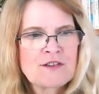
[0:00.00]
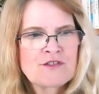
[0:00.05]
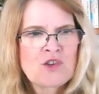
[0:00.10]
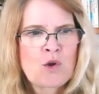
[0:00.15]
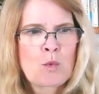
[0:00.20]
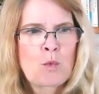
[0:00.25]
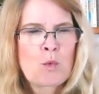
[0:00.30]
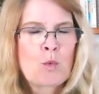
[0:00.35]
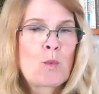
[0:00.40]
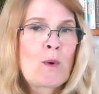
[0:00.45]

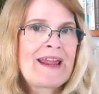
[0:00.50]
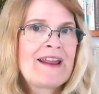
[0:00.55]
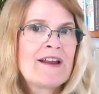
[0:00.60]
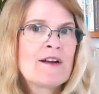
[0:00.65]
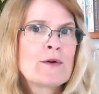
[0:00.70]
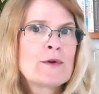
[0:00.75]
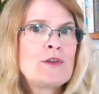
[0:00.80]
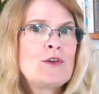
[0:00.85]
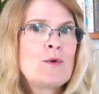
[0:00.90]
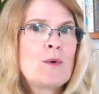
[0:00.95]

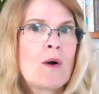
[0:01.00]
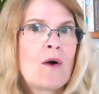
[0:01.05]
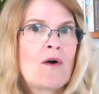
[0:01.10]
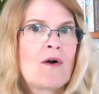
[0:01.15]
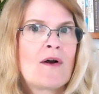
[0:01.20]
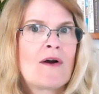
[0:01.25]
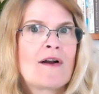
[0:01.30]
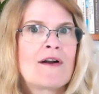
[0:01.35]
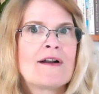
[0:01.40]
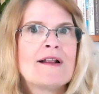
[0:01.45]
where you
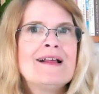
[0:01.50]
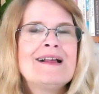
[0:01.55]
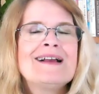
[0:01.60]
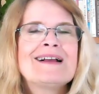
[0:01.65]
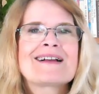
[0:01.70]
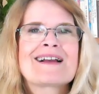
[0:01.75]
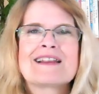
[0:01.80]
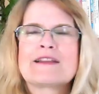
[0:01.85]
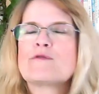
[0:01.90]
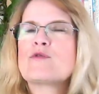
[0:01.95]
are
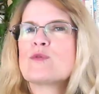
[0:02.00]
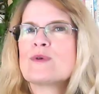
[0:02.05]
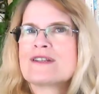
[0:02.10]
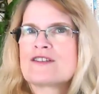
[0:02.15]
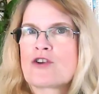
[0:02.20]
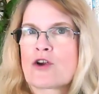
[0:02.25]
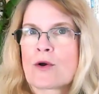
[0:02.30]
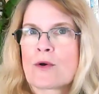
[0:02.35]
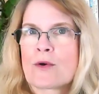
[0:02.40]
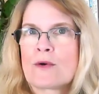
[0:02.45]
kind of
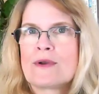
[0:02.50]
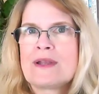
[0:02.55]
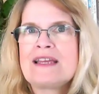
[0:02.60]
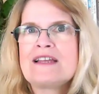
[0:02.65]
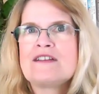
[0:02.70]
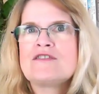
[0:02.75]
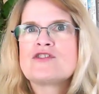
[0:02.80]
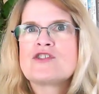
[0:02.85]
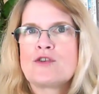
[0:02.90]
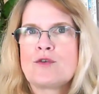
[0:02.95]

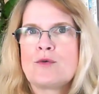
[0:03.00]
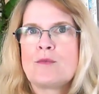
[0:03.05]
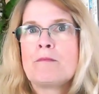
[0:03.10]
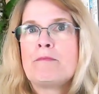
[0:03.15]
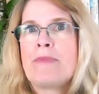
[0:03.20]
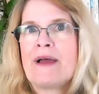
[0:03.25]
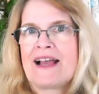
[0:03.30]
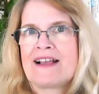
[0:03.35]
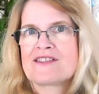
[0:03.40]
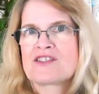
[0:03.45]
returning to
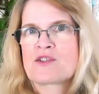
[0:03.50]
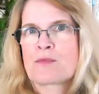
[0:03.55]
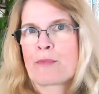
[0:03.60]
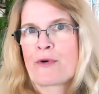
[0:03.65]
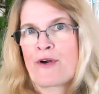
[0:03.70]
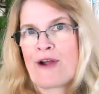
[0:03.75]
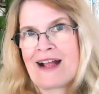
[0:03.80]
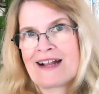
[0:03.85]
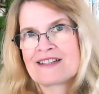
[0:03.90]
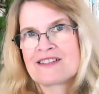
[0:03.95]
best
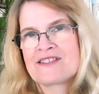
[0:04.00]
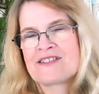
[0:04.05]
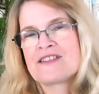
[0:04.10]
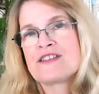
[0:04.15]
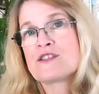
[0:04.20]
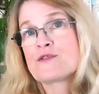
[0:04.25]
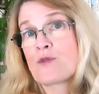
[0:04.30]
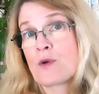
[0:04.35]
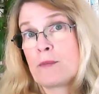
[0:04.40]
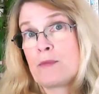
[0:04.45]

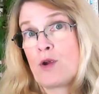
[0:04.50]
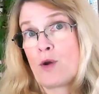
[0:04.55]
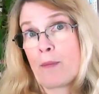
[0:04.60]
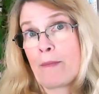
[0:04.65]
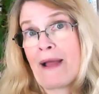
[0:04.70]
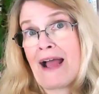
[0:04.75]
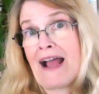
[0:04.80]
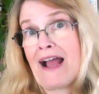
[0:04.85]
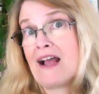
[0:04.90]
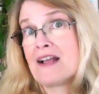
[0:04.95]
practices from your
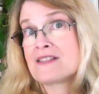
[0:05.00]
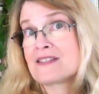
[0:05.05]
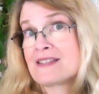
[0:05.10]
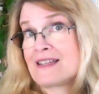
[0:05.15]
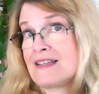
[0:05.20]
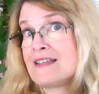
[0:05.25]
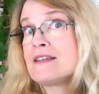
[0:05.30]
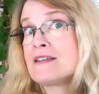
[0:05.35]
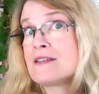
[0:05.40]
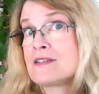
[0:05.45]
past
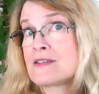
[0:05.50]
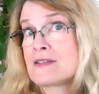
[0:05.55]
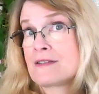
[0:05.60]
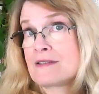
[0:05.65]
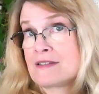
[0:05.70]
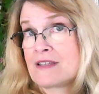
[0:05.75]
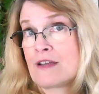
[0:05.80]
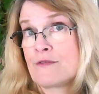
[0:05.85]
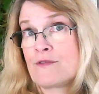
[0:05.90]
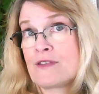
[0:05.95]
is
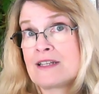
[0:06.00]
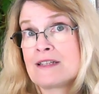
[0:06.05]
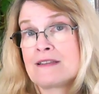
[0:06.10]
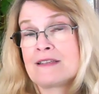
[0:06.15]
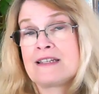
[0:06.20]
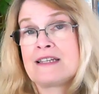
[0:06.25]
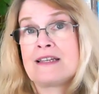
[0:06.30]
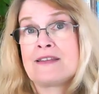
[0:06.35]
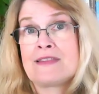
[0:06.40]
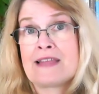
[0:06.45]

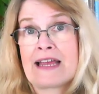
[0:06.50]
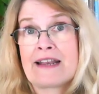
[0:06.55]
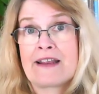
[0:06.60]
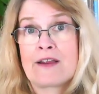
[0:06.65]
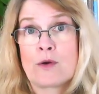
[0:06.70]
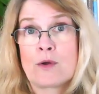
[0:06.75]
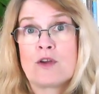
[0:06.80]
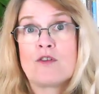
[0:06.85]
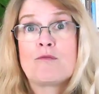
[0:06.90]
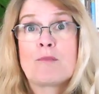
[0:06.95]
definitely in that
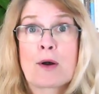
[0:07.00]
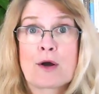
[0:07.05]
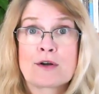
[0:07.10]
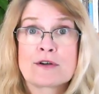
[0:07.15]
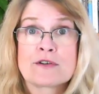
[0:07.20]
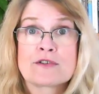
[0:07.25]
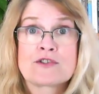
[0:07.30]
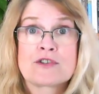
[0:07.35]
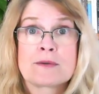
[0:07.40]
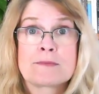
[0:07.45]
area of
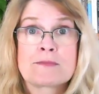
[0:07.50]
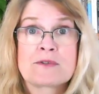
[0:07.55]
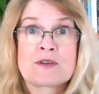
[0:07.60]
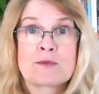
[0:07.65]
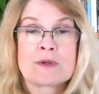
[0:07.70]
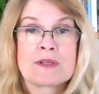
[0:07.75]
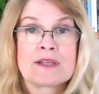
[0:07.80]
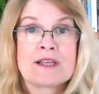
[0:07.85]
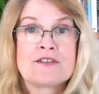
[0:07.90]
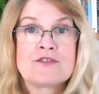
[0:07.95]
partnerships and
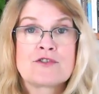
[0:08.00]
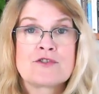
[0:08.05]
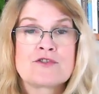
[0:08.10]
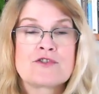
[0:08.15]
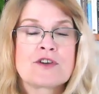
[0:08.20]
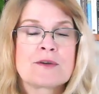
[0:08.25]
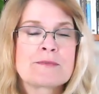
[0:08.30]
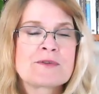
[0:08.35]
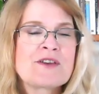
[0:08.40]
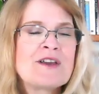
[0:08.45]

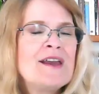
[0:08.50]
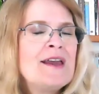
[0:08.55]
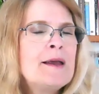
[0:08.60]
relationships.